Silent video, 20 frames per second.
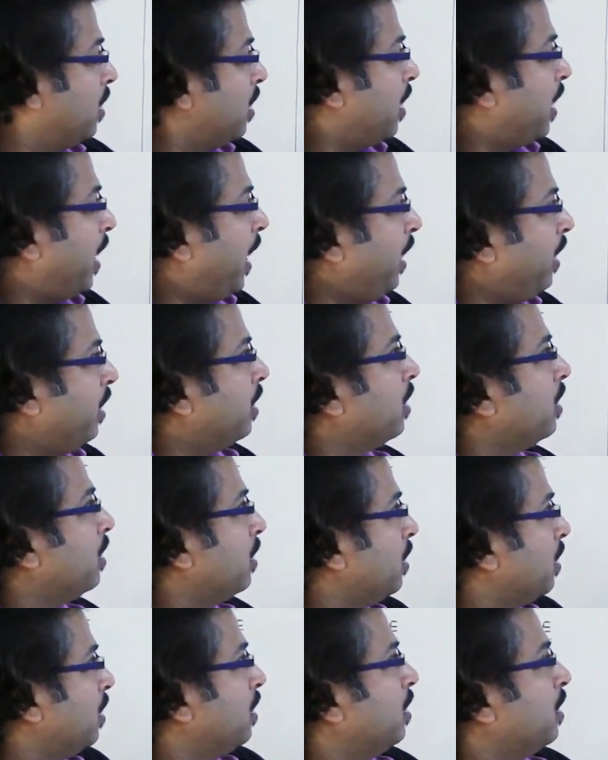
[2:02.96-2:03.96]

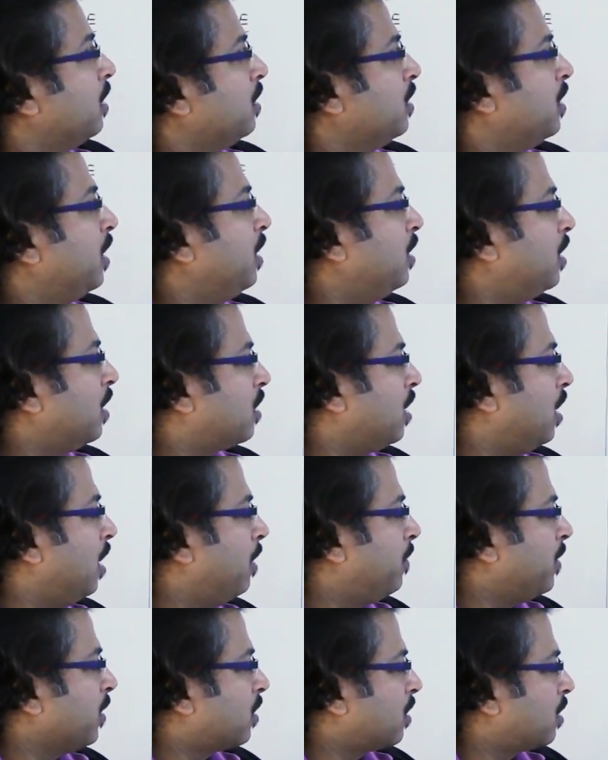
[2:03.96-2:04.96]
And in the
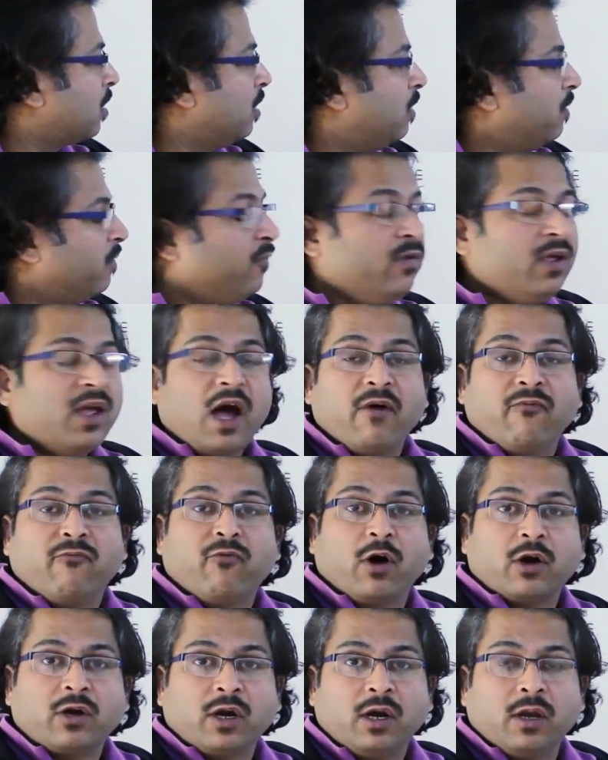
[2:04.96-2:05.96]
syllabus, we have
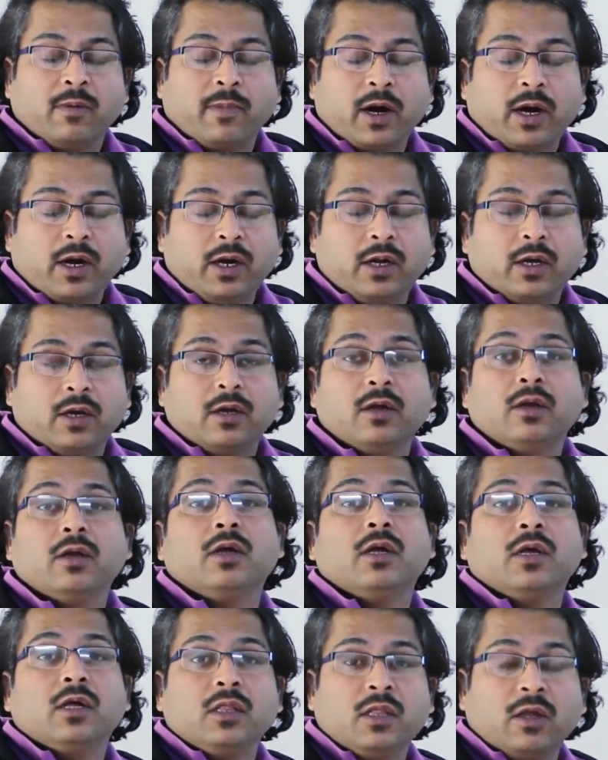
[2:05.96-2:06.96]
water demand,
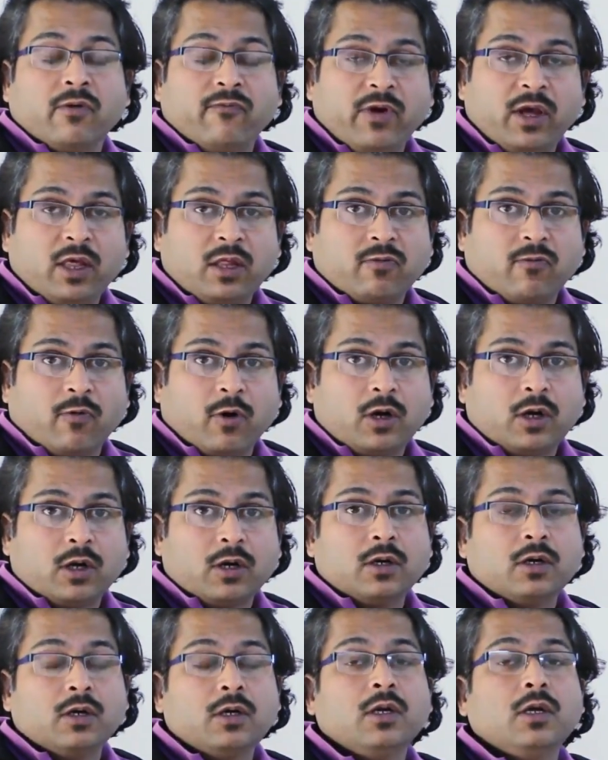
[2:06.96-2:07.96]
the
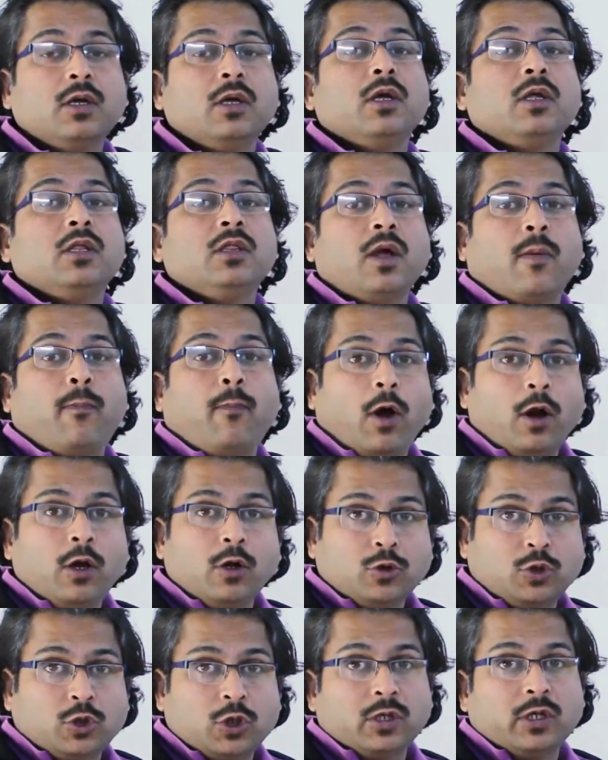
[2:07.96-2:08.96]
wastewater, the
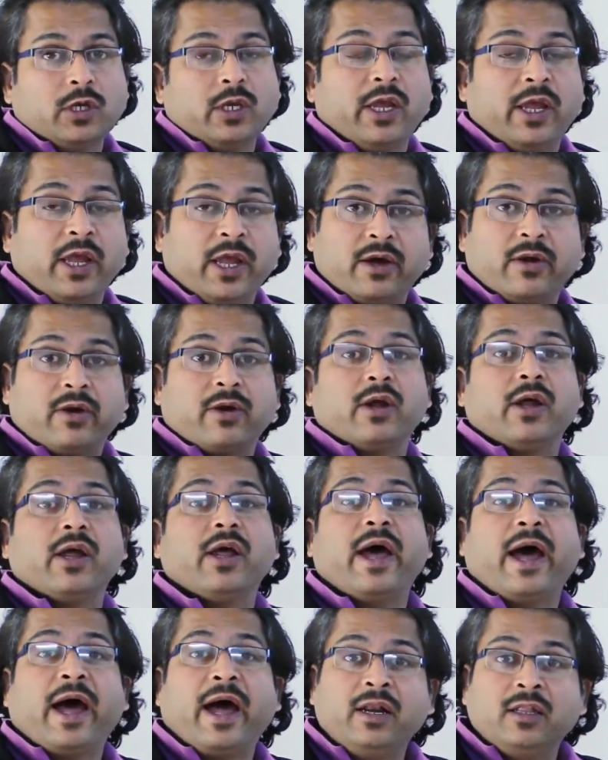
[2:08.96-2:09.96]
pollution, air
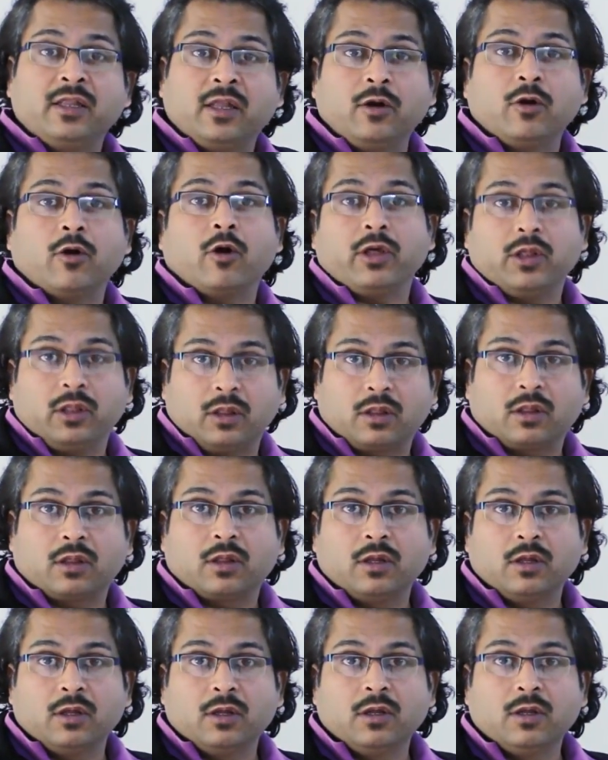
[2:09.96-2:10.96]
and the noise.
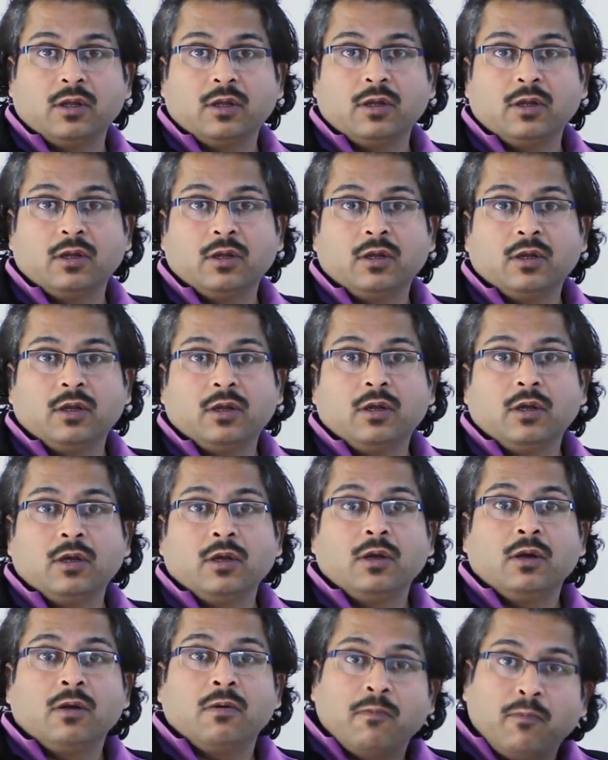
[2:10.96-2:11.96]

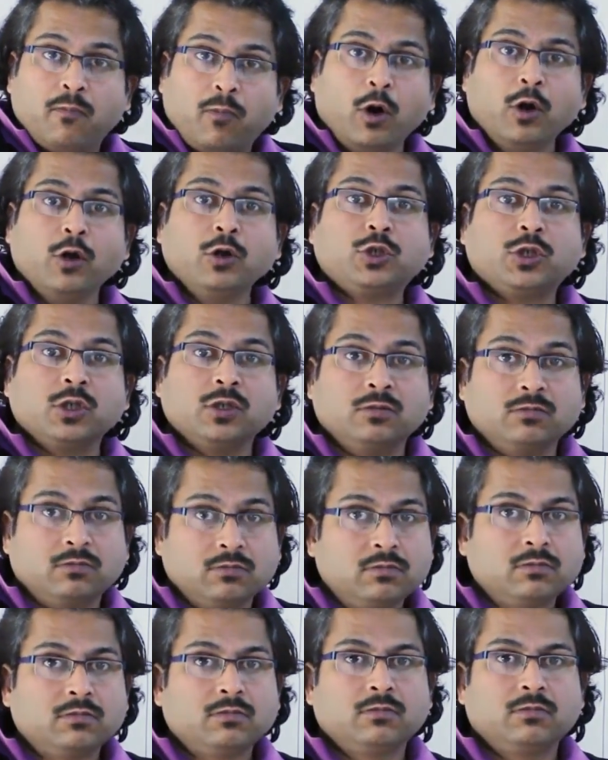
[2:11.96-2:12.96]

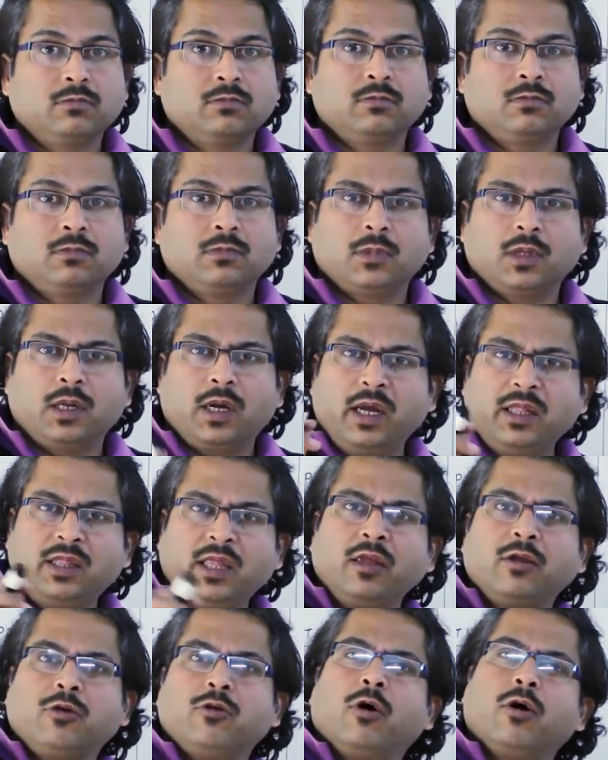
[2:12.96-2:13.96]
Pollution. I
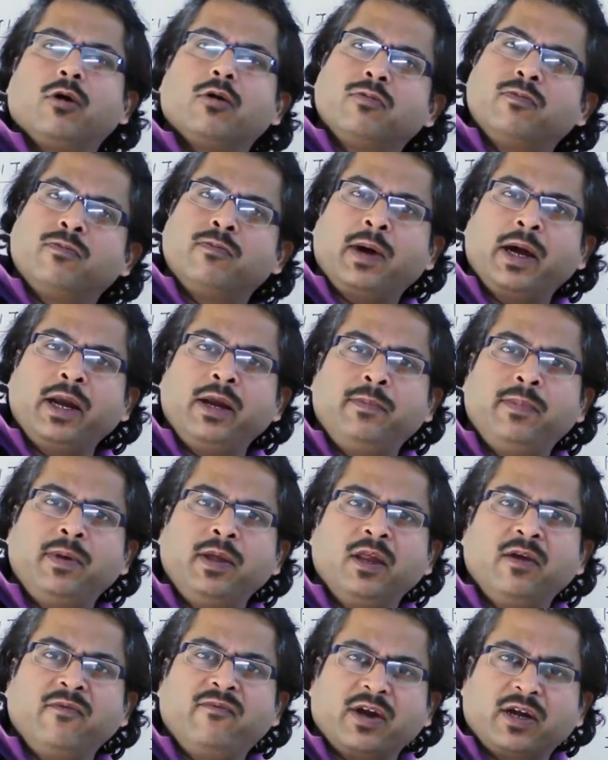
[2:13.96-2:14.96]
think you might
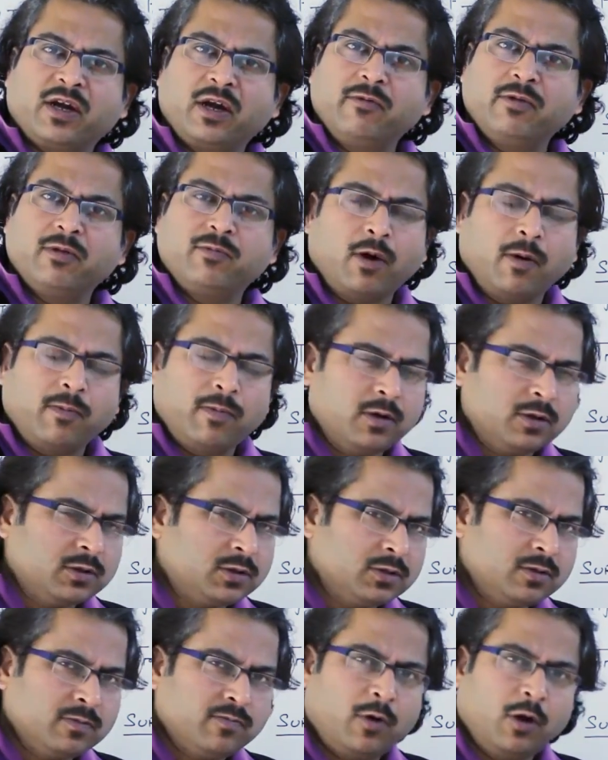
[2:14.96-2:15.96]
be infected with
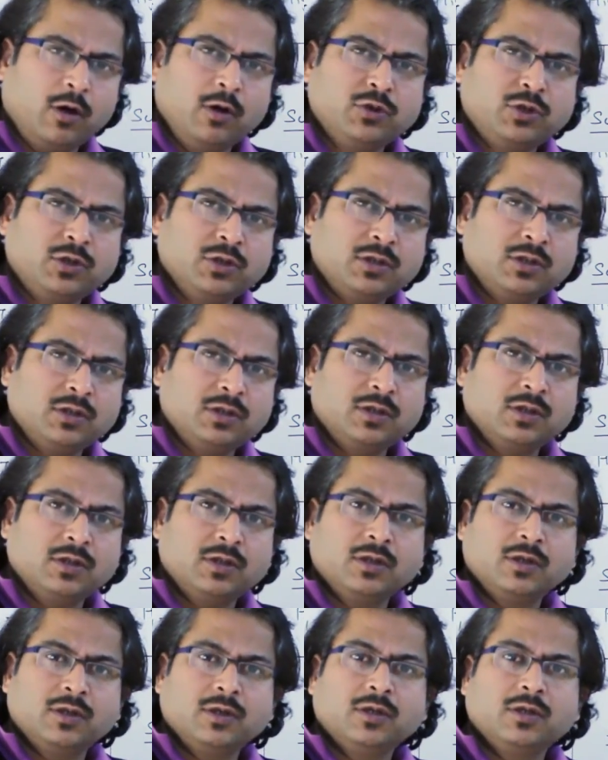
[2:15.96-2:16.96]
pollution.
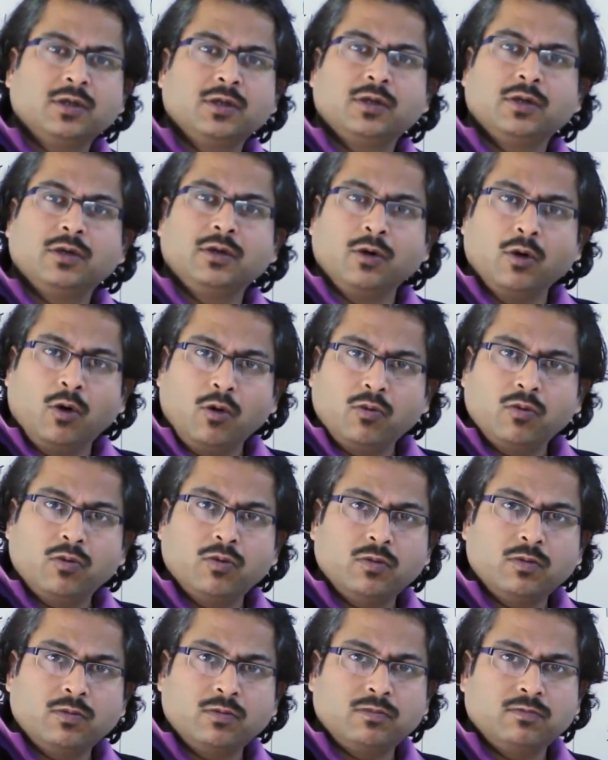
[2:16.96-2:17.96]

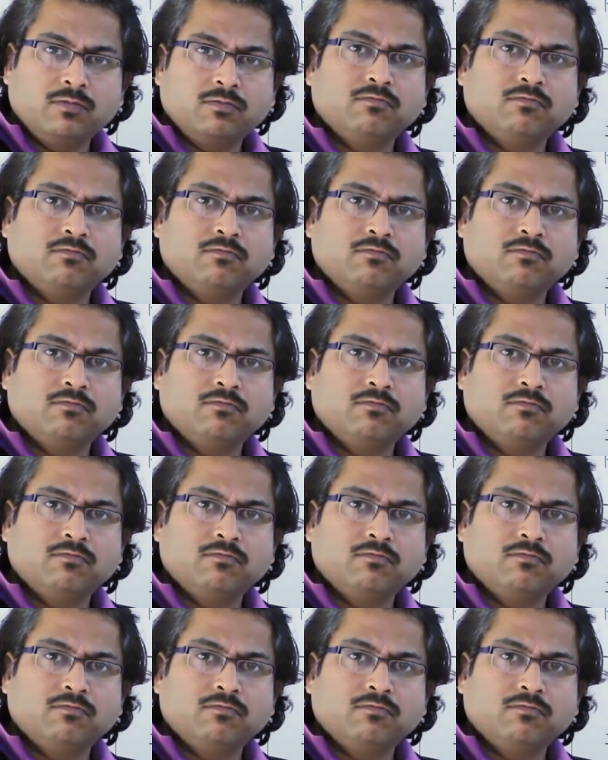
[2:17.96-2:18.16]
No?